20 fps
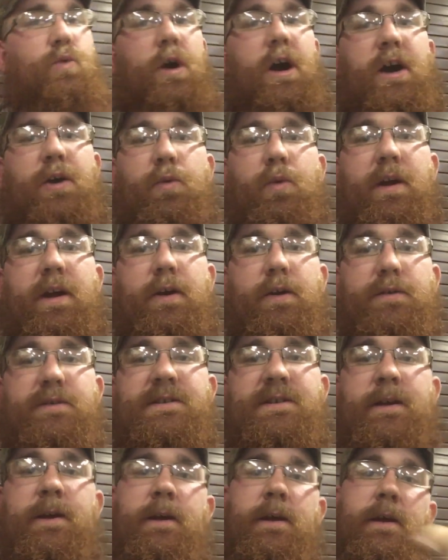rock
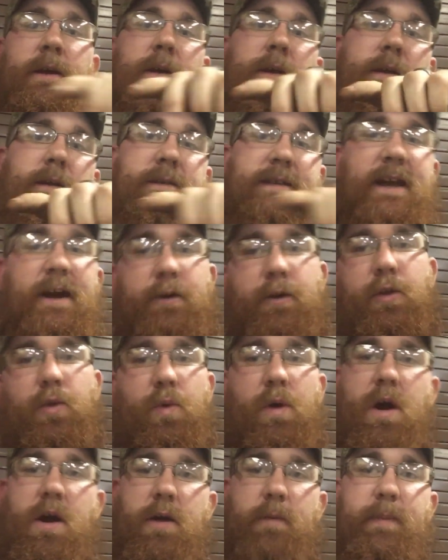rails down on the
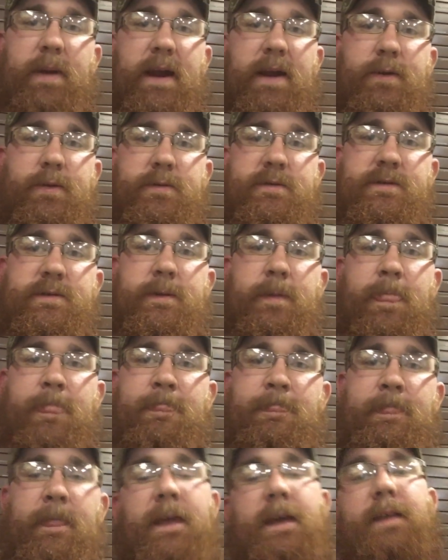rocker panels.
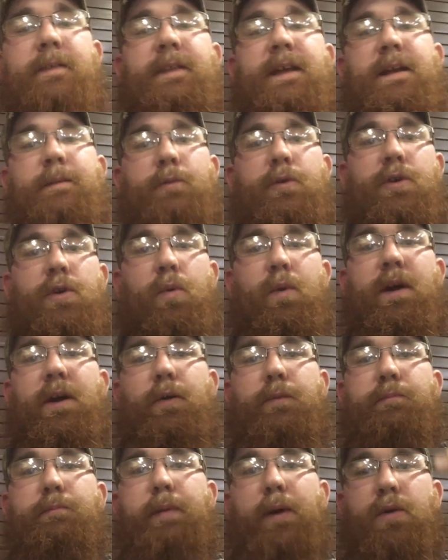And then I'm going to
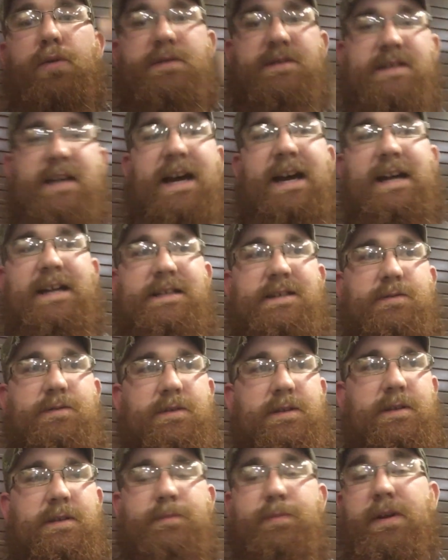weld both sides,
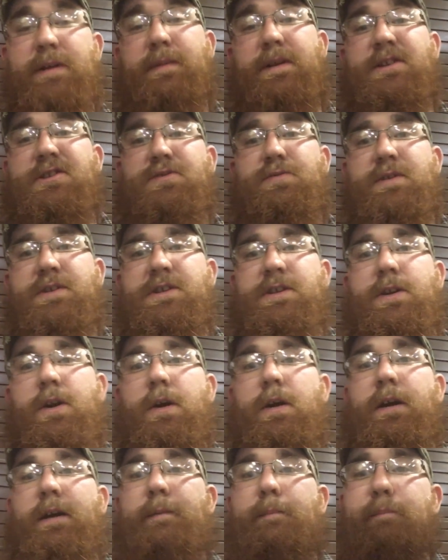pretty much is what you
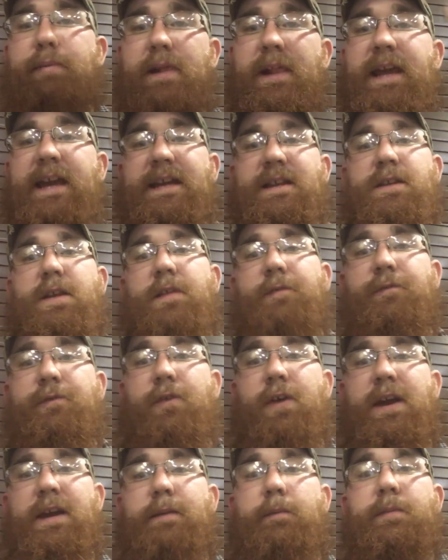call it, plate to the
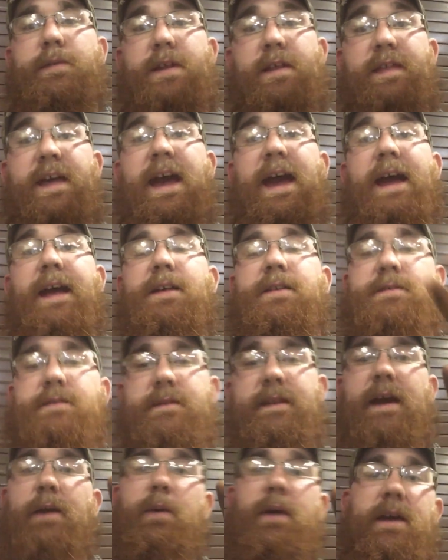frame to that.
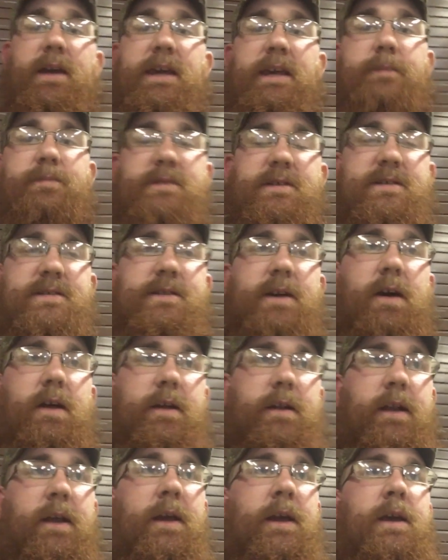That way it keeps it
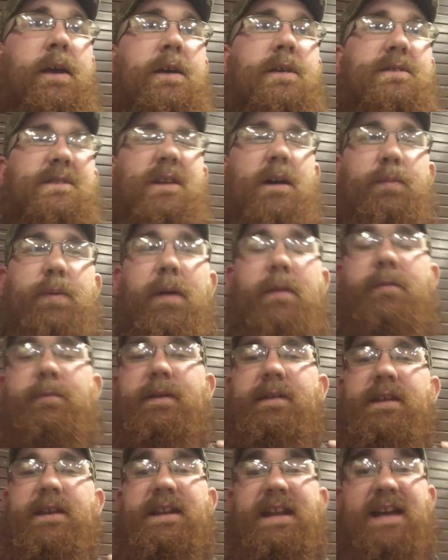solid. So I'll probably be
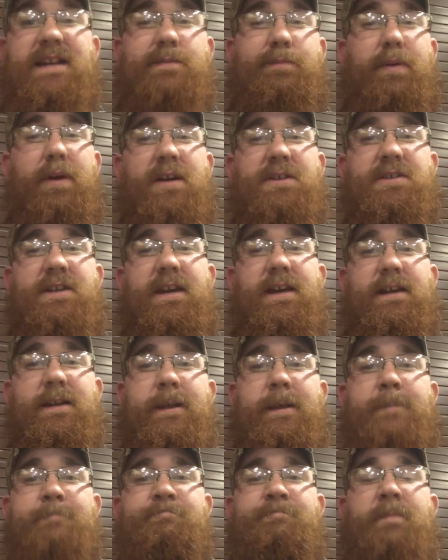the next project.
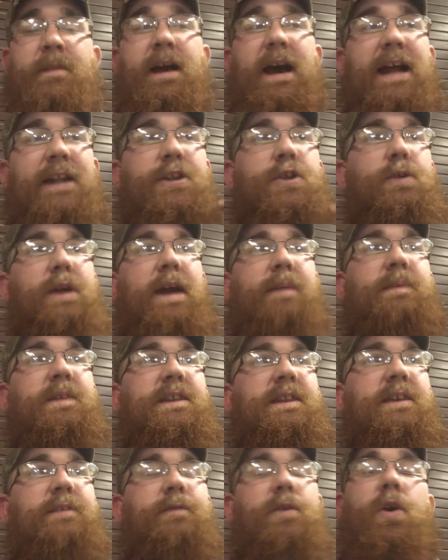I do have the
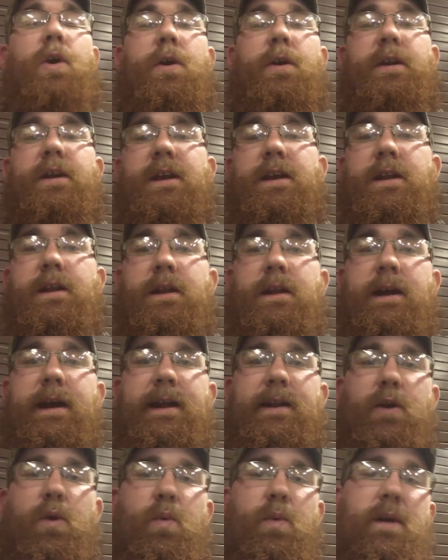diff guard in. I
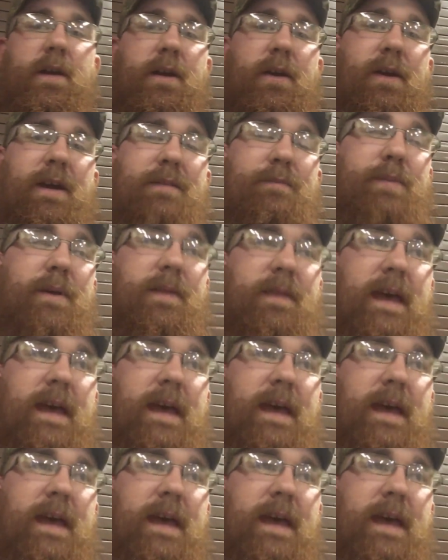don't want to go ahead and put